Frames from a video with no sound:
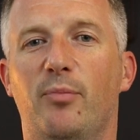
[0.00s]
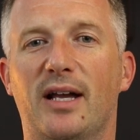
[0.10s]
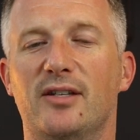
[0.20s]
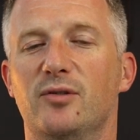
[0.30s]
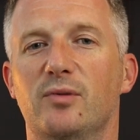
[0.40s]

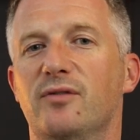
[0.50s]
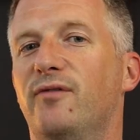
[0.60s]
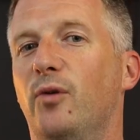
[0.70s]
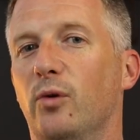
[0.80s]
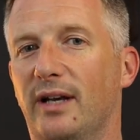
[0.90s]
patterns which have
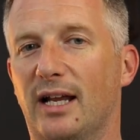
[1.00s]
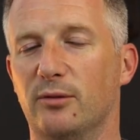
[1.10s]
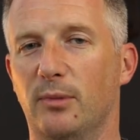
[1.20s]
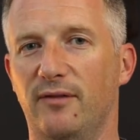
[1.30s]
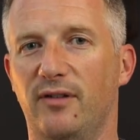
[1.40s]
fallen out
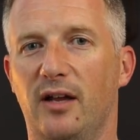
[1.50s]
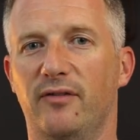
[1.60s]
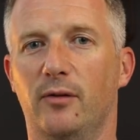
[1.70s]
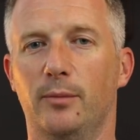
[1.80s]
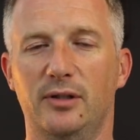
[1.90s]
of my fly
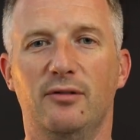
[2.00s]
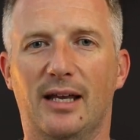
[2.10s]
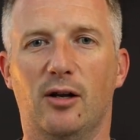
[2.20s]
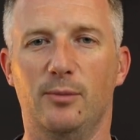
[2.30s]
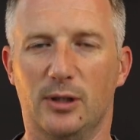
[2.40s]
fob and you
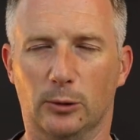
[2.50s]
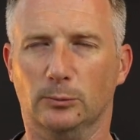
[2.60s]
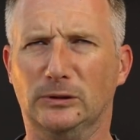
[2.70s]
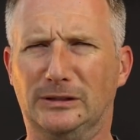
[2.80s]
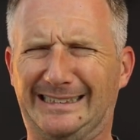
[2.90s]
get home and you go,
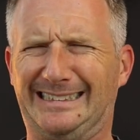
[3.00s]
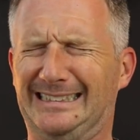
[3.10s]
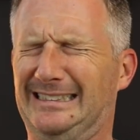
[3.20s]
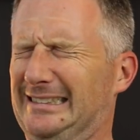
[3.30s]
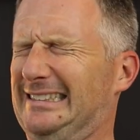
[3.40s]

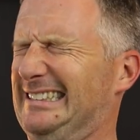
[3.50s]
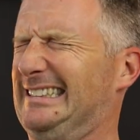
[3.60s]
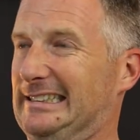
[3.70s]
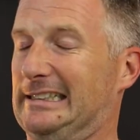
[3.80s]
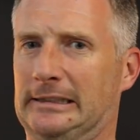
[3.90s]

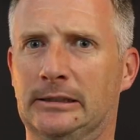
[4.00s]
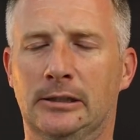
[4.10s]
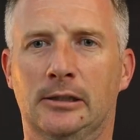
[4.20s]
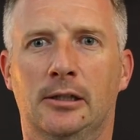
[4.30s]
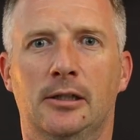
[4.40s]
Ugh!
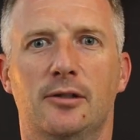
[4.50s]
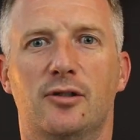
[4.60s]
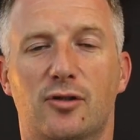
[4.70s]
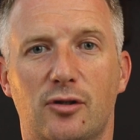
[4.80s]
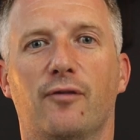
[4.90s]

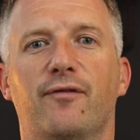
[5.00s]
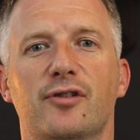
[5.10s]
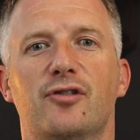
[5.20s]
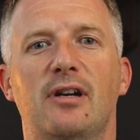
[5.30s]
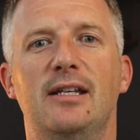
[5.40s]
so
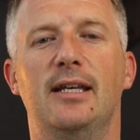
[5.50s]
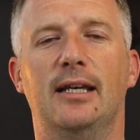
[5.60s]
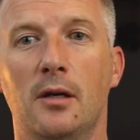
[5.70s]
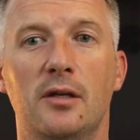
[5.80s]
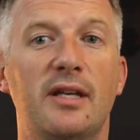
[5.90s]

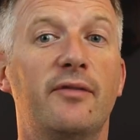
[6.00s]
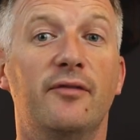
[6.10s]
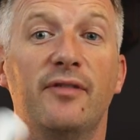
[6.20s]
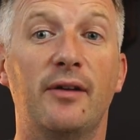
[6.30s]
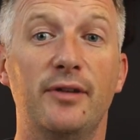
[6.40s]
frustrating.
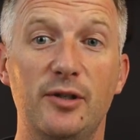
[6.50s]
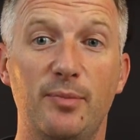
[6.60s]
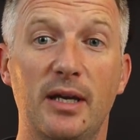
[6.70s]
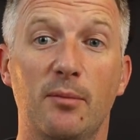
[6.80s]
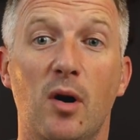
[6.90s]
Stefan found these
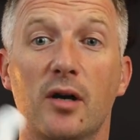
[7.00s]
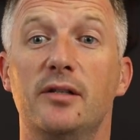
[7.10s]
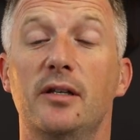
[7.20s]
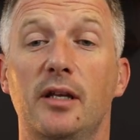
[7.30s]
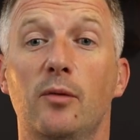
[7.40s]
being
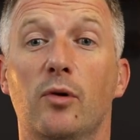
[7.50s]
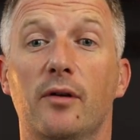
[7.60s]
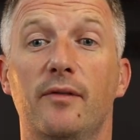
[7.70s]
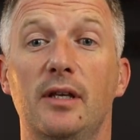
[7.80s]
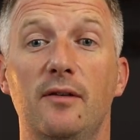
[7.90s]
marketed in one
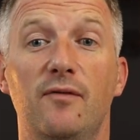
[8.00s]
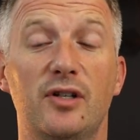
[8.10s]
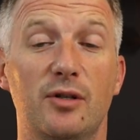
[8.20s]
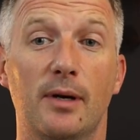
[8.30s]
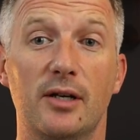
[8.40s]
of the
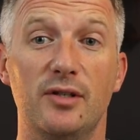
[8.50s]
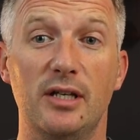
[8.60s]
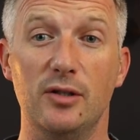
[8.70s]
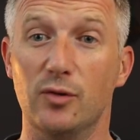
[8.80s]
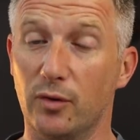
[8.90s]
fishing
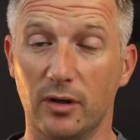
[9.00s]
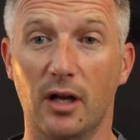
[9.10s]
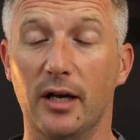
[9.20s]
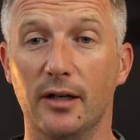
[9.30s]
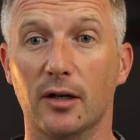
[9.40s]
magazines or
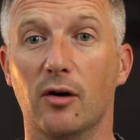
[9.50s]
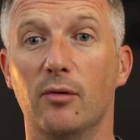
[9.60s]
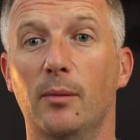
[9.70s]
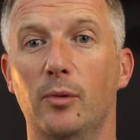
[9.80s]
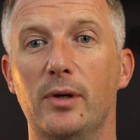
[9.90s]
online, I
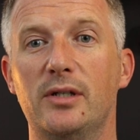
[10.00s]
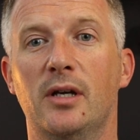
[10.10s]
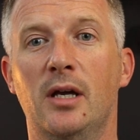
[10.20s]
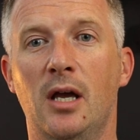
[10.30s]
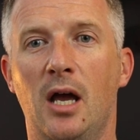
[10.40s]
can't remember which,
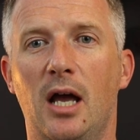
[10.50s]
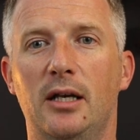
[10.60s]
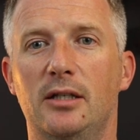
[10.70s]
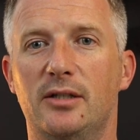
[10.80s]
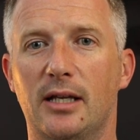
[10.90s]

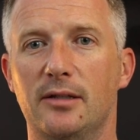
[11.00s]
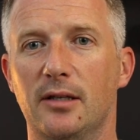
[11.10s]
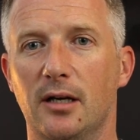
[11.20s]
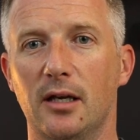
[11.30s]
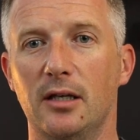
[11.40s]
and he
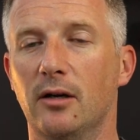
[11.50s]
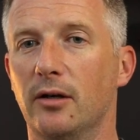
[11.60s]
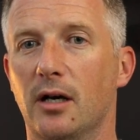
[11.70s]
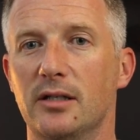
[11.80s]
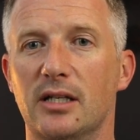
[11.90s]
said, uh, you
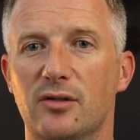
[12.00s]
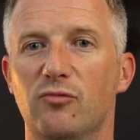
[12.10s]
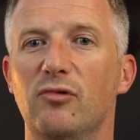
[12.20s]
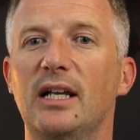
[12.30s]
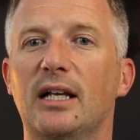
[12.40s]
know guys, that's a
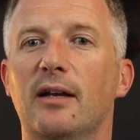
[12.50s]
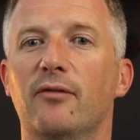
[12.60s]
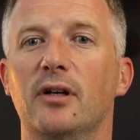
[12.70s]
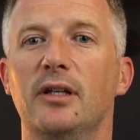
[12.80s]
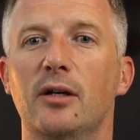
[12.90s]
really
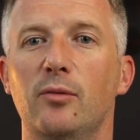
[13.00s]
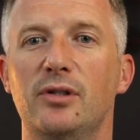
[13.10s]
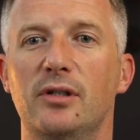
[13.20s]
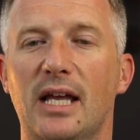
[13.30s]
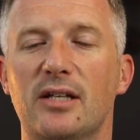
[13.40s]
clever idea, we
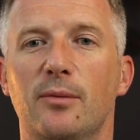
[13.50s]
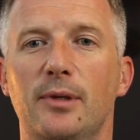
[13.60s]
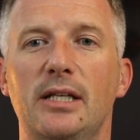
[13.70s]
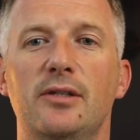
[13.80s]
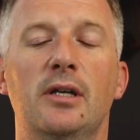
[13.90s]
should get some
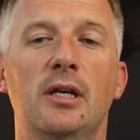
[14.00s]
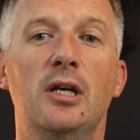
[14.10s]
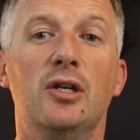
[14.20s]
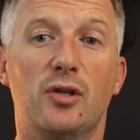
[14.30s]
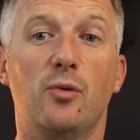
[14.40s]
of these.
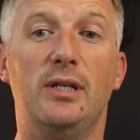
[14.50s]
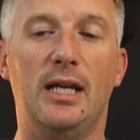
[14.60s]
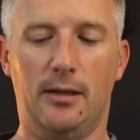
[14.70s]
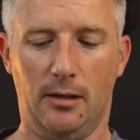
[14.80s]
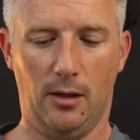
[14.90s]
So we did.